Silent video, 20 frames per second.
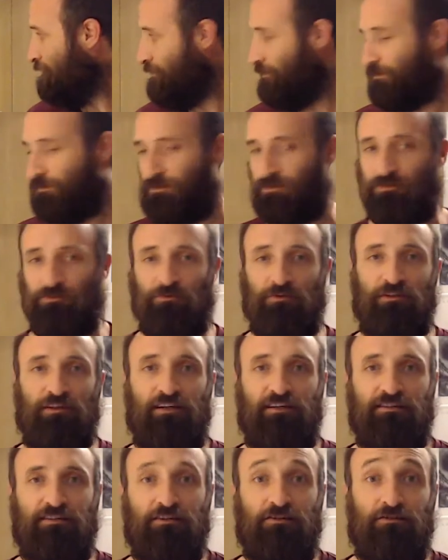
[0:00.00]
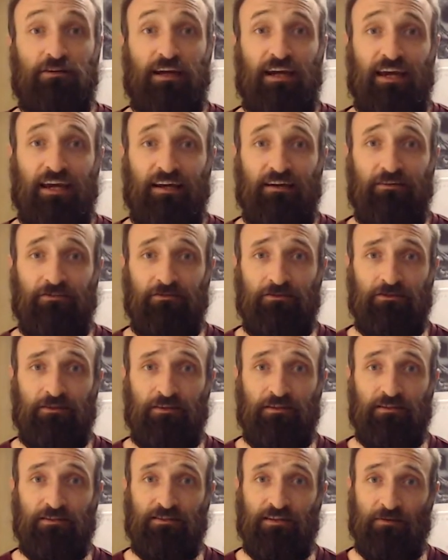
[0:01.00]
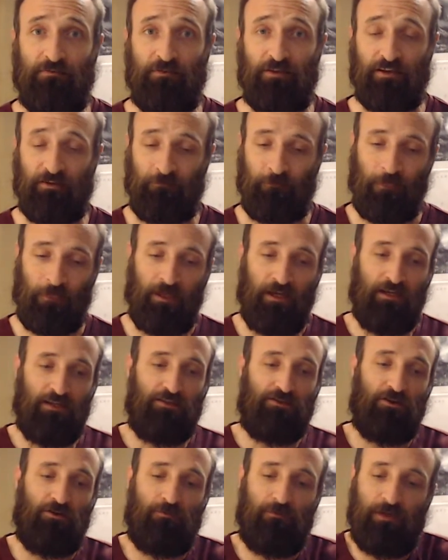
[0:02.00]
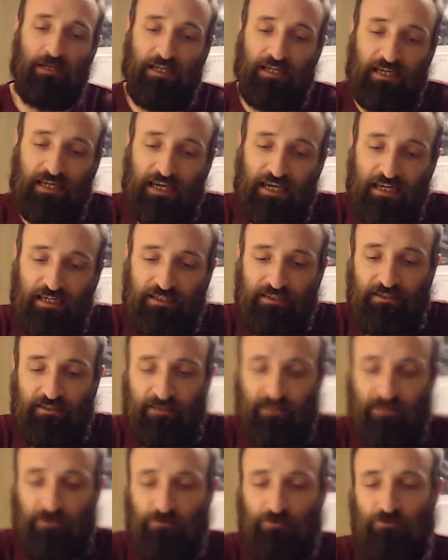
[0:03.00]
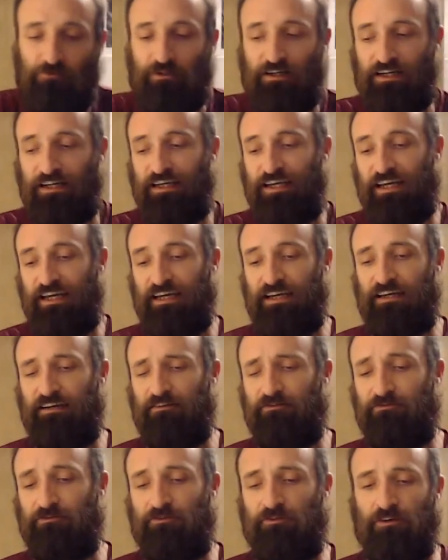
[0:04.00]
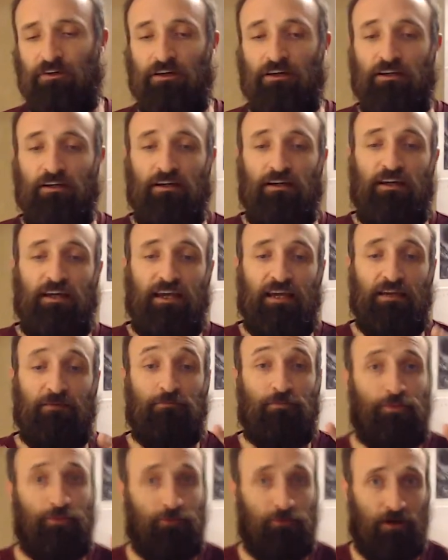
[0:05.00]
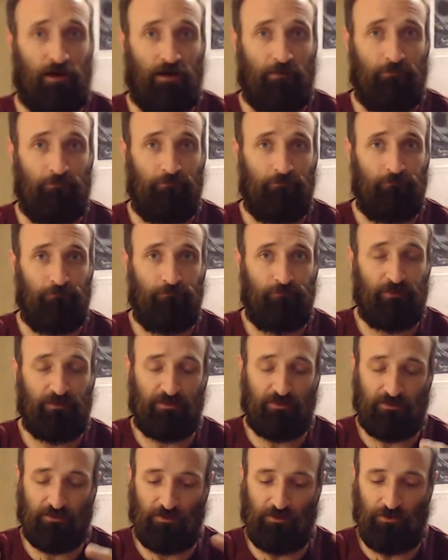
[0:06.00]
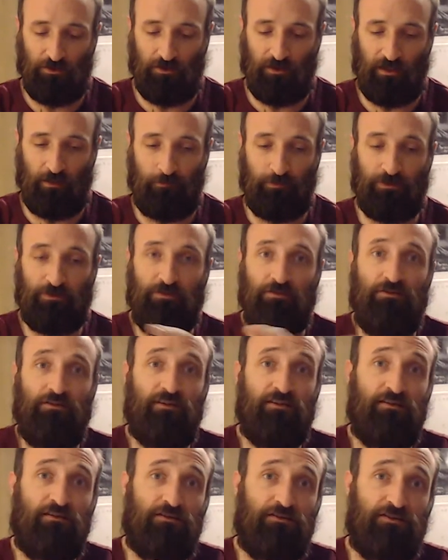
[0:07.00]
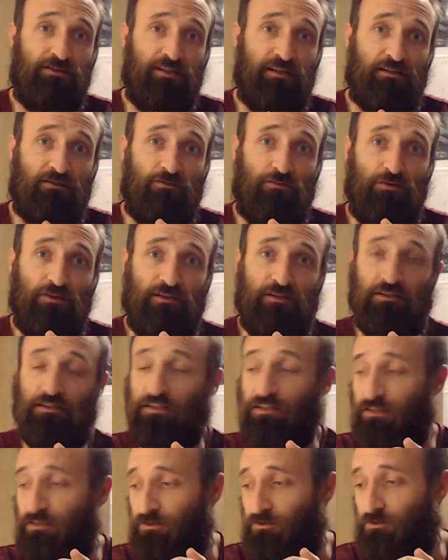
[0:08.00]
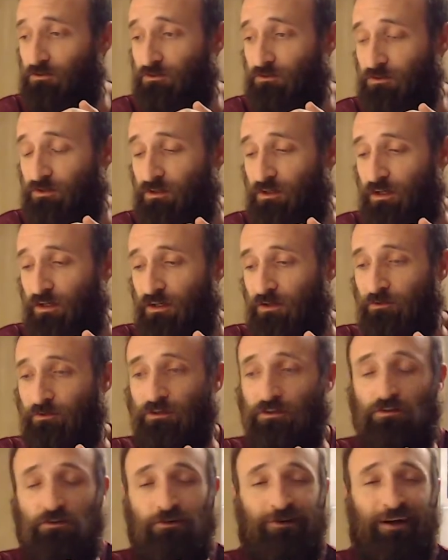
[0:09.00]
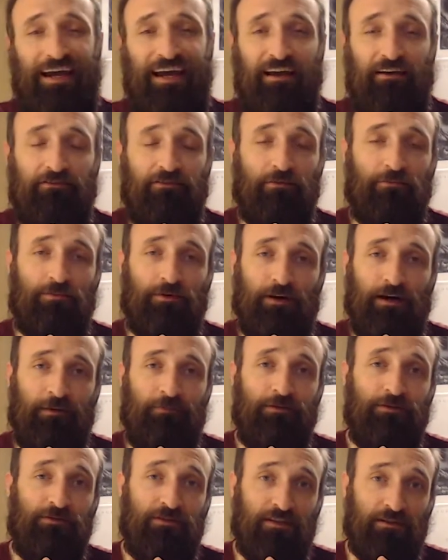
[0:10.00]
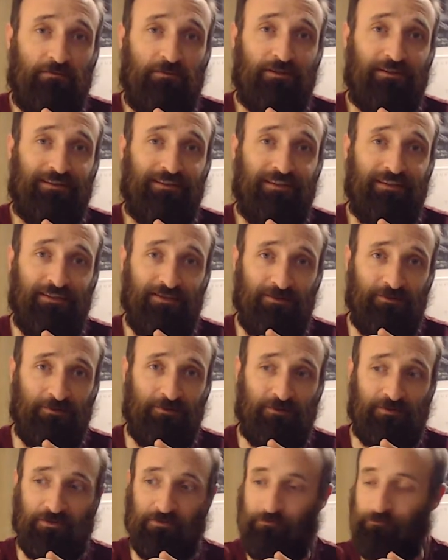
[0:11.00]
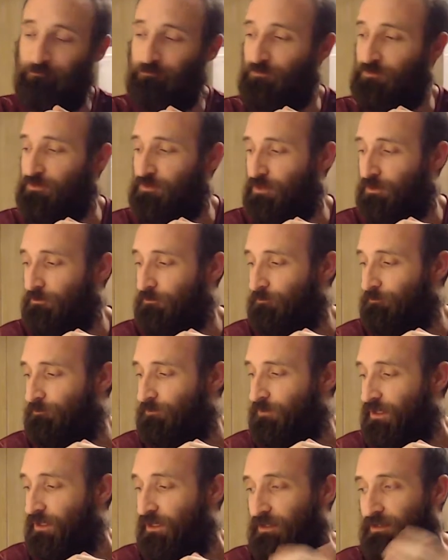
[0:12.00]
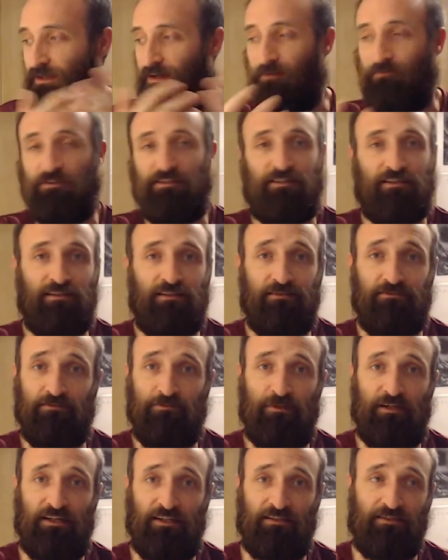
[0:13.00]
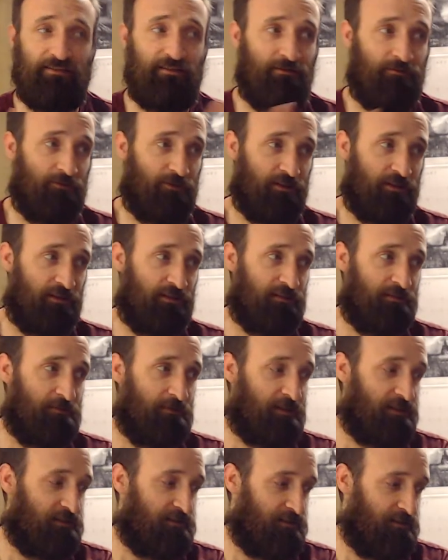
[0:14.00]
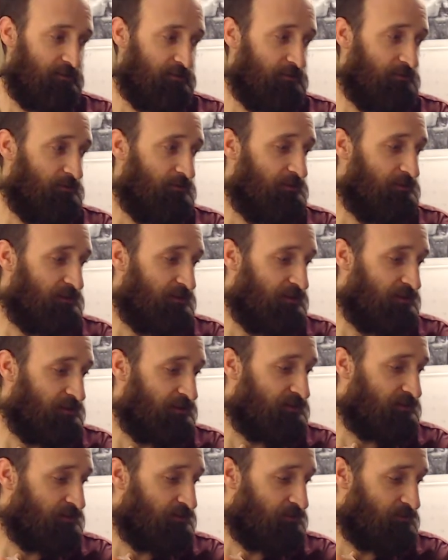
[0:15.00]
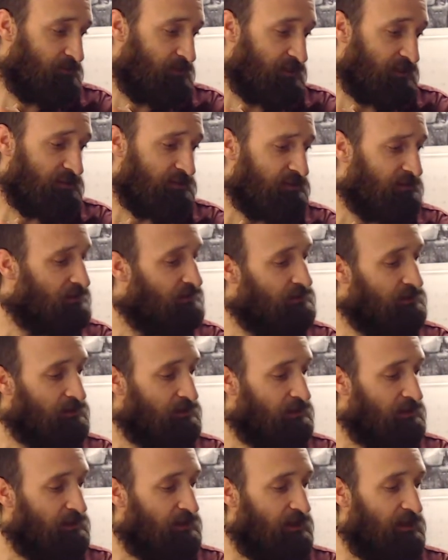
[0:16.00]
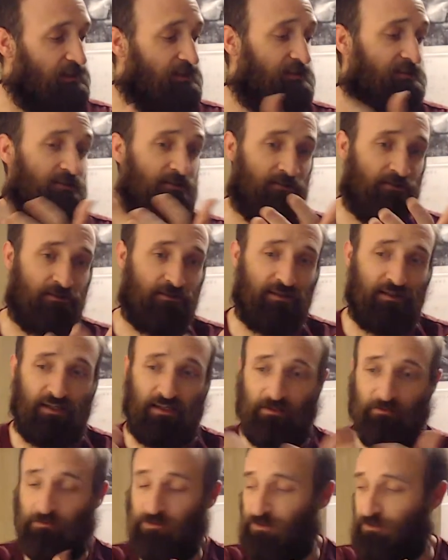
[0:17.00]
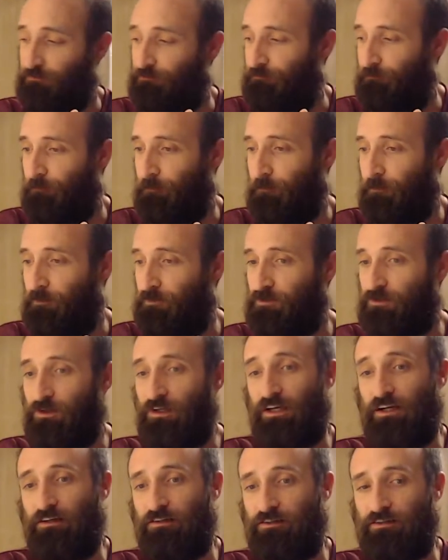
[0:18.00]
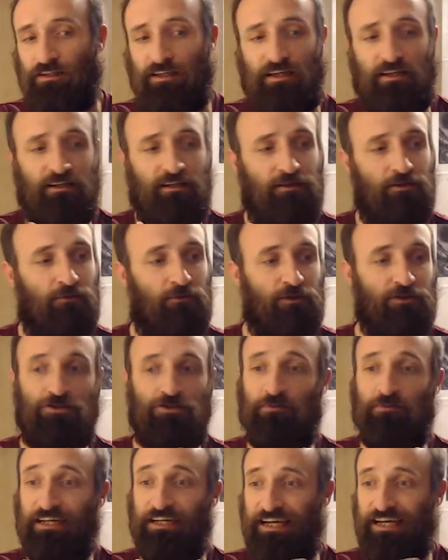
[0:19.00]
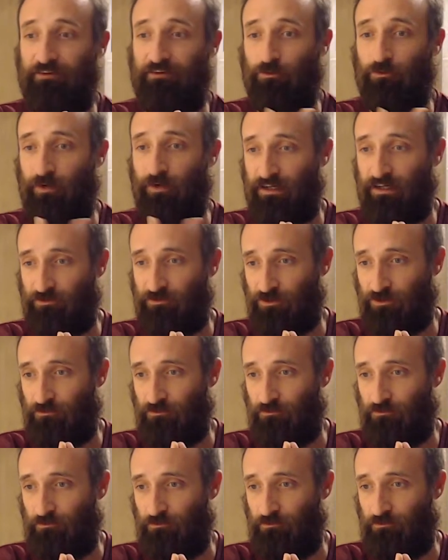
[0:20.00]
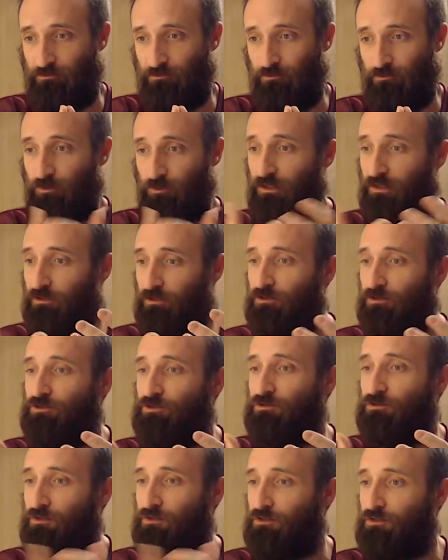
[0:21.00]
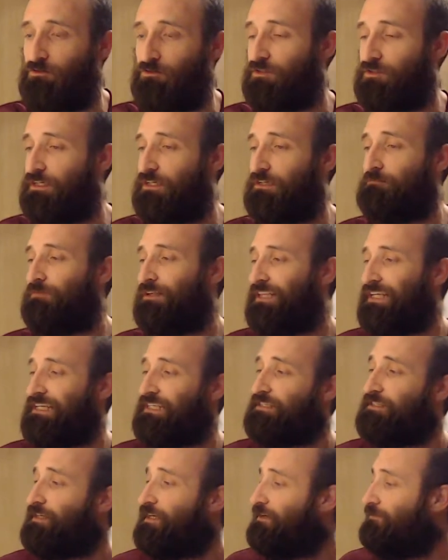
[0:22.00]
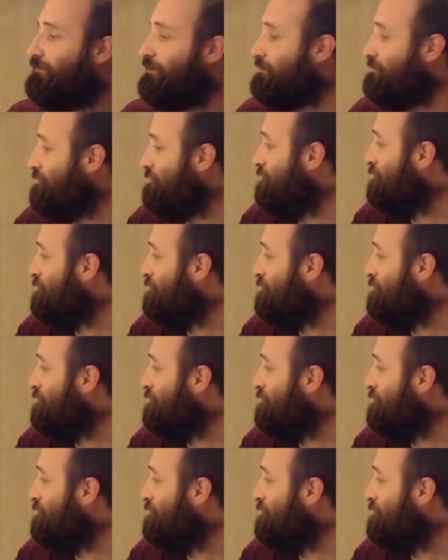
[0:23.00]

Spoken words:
Just realized I don't have something. So in case you do not have a prop, this is a good opportunity to understand what to use when you don't have the prop you typically use. So I must have left mine somewhere else because I do use it in certain ways, in certain times. So you got to understand what you might have around you. What could you use in place of it?